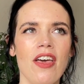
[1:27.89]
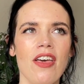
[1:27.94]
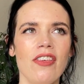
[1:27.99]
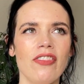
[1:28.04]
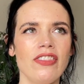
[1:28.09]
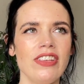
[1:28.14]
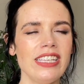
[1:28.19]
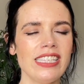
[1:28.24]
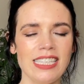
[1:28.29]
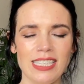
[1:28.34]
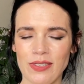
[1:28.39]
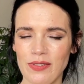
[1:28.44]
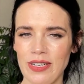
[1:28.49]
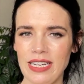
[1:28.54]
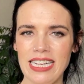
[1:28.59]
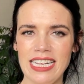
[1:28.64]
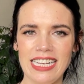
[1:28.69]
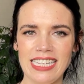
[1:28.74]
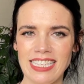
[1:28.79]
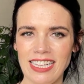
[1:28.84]
This is
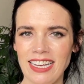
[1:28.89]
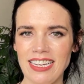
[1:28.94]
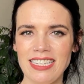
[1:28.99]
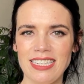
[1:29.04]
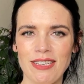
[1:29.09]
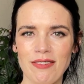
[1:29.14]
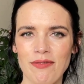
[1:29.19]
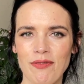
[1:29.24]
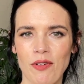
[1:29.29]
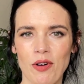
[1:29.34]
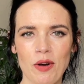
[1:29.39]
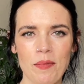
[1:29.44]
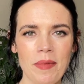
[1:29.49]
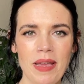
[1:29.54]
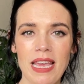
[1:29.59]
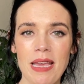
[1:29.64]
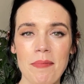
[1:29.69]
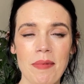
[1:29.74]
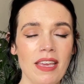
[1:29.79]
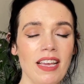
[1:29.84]
really exciting for
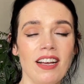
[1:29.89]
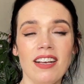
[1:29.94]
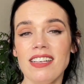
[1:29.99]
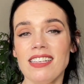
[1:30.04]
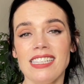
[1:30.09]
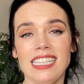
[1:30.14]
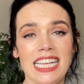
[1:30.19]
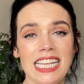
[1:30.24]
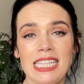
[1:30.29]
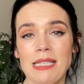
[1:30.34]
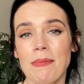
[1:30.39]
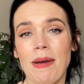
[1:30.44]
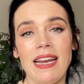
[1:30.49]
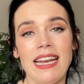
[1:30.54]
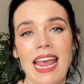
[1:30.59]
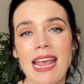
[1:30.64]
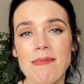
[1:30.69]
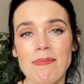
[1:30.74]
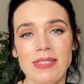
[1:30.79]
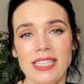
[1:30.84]
me because it's my
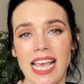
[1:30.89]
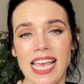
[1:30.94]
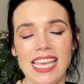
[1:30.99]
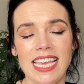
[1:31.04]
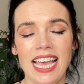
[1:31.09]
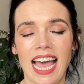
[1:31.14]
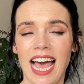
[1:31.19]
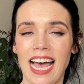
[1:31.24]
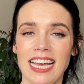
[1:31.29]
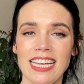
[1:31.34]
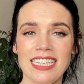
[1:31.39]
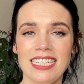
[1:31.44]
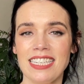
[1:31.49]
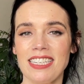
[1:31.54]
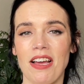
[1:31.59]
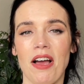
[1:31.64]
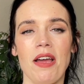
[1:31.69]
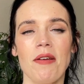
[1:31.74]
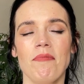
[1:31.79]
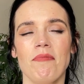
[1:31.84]
namesake and
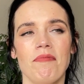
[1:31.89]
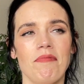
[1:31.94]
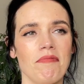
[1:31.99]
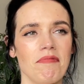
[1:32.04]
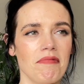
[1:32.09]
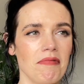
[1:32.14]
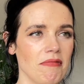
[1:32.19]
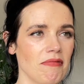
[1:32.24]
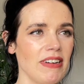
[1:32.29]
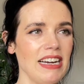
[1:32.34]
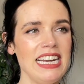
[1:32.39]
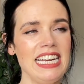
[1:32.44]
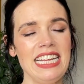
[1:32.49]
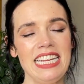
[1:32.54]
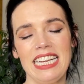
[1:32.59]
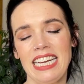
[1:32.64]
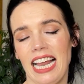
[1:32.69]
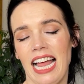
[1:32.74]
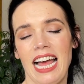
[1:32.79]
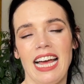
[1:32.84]
I'm really
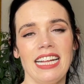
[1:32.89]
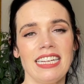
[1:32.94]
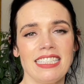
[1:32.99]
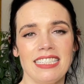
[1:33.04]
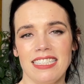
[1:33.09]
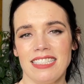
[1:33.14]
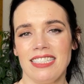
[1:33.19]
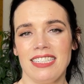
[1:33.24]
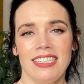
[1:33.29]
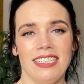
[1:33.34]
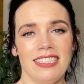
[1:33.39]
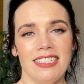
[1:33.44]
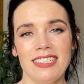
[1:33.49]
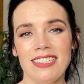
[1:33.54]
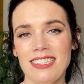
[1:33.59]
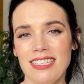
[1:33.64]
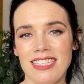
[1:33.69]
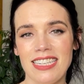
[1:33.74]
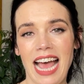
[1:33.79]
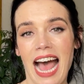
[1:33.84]
glad
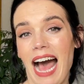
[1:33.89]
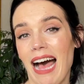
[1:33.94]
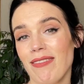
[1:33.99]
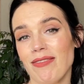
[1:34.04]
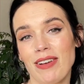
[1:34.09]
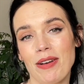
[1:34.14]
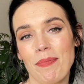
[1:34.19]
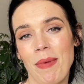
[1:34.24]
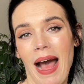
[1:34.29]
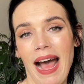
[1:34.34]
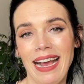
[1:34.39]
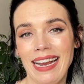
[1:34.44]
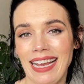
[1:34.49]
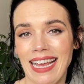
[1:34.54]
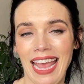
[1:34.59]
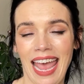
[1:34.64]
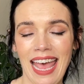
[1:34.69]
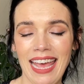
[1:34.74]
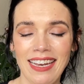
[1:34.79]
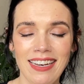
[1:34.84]
to, to have it back
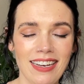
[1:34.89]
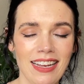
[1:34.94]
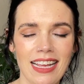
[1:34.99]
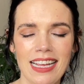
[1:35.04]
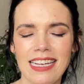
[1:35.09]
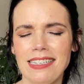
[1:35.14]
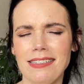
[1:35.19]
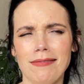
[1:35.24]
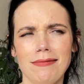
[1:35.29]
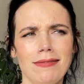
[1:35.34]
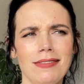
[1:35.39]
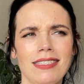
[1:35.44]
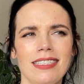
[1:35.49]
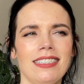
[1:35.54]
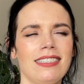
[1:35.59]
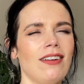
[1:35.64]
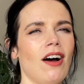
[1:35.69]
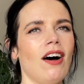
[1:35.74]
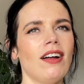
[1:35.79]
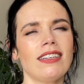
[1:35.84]
again. It
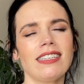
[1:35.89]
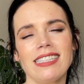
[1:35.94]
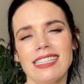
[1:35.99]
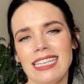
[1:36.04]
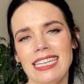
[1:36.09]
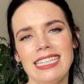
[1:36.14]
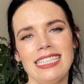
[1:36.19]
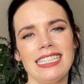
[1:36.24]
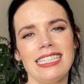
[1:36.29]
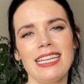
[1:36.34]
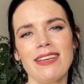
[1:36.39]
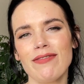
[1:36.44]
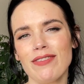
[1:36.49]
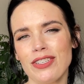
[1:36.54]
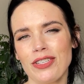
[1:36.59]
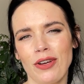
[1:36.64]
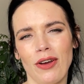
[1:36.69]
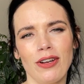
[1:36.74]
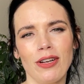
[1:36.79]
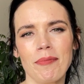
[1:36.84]
honestly, it didn't even
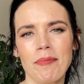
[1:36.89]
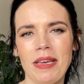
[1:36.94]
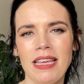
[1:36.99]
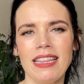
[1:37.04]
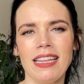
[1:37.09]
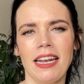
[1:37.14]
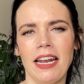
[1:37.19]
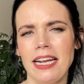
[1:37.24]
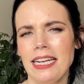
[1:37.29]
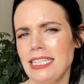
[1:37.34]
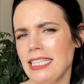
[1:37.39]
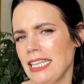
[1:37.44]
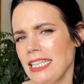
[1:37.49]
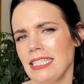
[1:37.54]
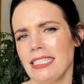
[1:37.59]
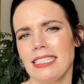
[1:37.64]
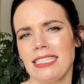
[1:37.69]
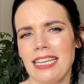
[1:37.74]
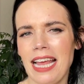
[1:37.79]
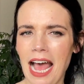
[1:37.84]
dawn on me that I
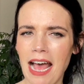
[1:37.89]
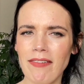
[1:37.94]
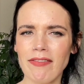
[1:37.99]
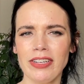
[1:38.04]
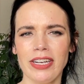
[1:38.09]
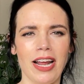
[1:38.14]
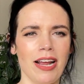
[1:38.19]
didn't have it.